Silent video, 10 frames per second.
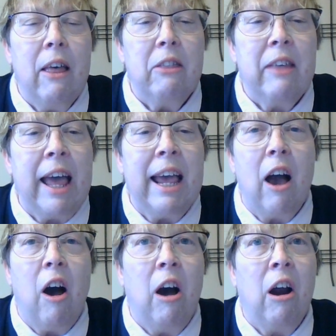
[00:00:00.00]
They
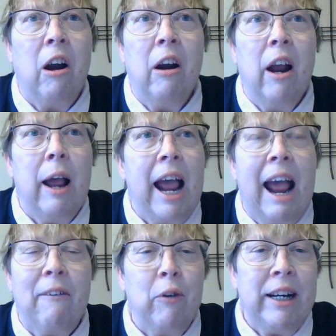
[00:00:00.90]
are
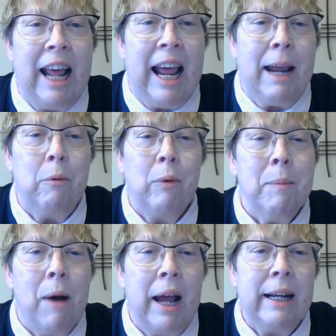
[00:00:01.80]
every day
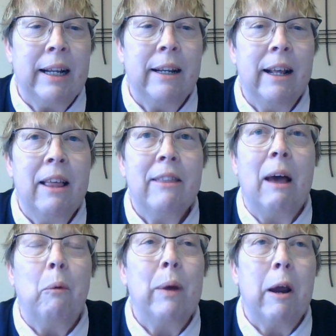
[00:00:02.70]
reminded
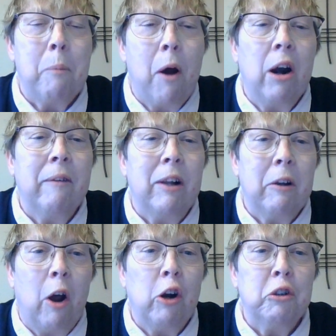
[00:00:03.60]
that we are part of a
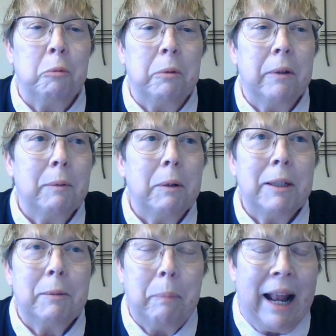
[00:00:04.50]
larger
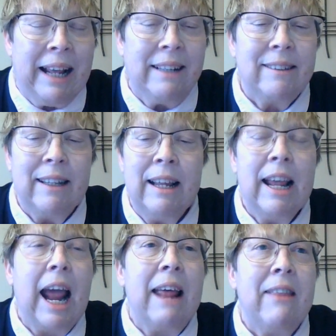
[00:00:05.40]
place
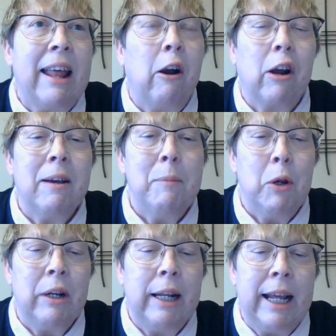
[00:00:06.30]
and that our
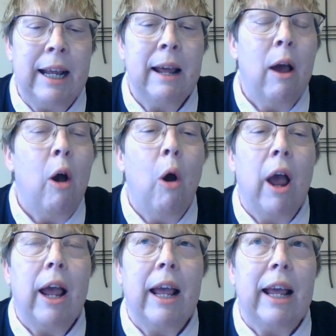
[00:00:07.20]
community
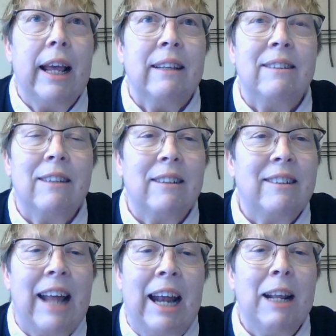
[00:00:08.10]
is
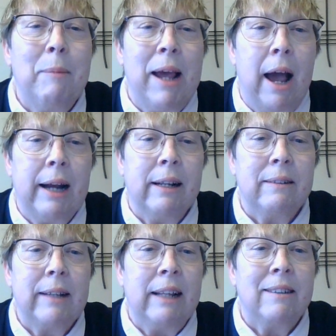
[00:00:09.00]
standing behind
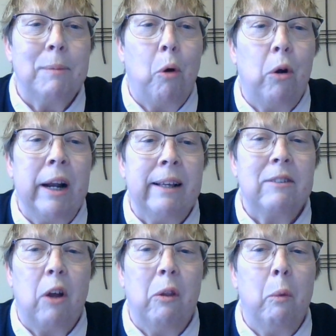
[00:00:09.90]
us and supporting us
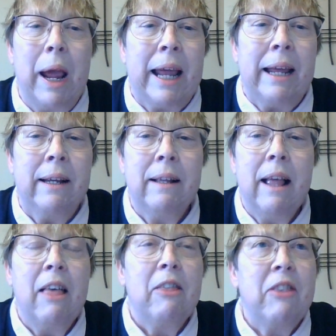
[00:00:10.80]
all the way.
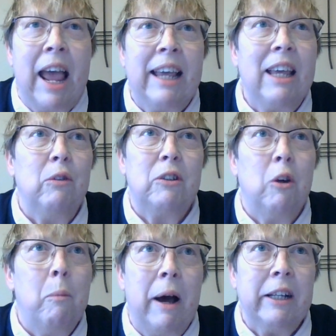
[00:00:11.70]
Thank you
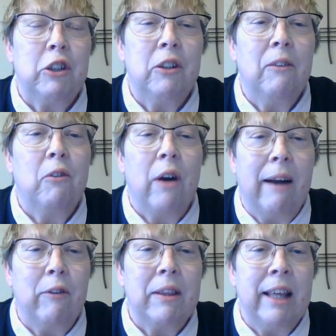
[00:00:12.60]
so much for
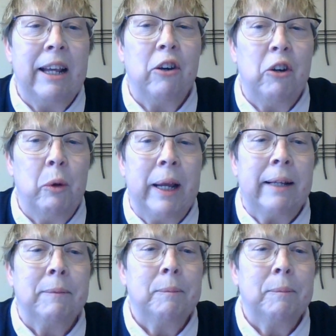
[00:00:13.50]
everything you're doing.